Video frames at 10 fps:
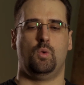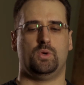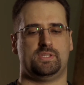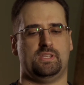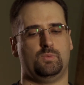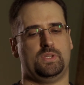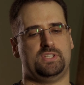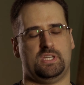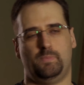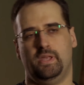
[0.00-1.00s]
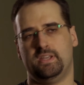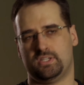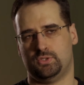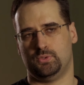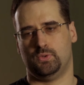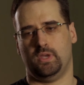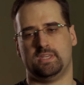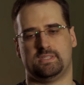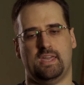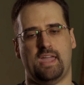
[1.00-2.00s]
was that what chess players do
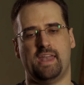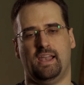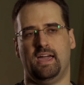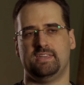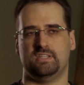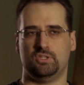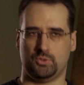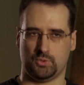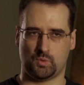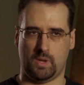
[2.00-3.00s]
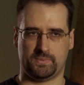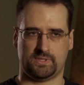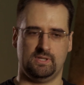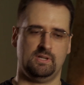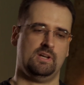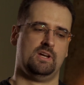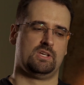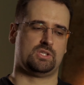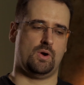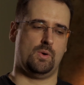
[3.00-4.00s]
is they analyze in 2 sweeps.
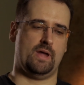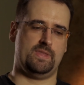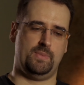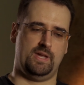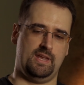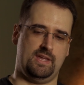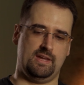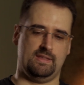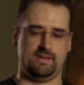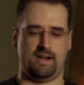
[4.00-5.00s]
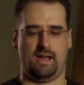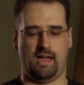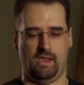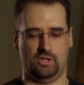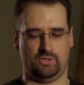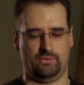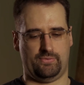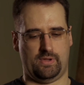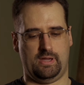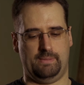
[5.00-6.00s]
So at the beginning, there are a lot
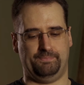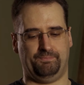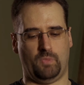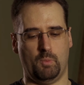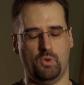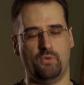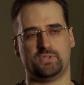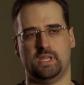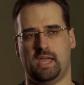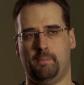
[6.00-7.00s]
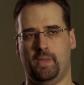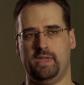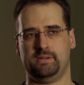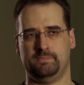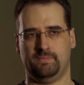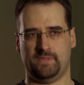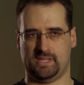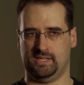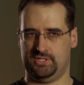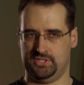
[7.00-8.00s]
of moves they can make
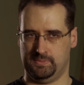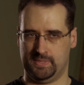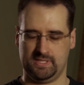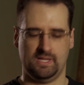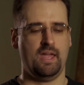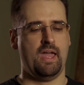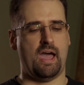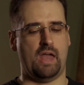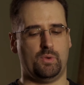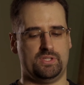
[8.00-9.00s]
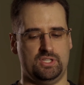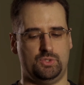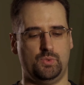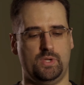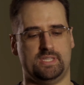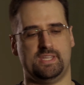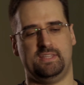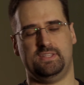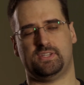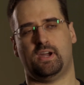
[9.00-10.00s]
that are legitimate, and what they do is they
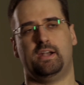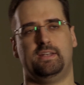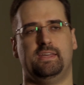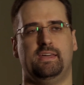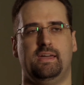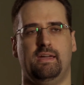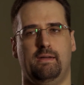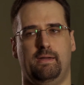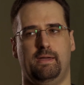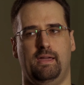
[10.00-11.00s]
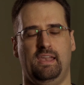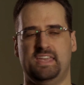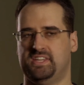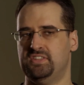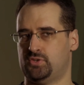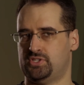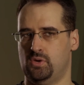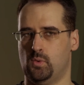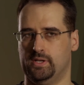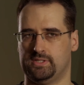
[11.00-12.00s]
discard the less interesting
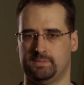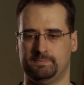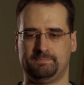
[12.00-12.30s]
ones.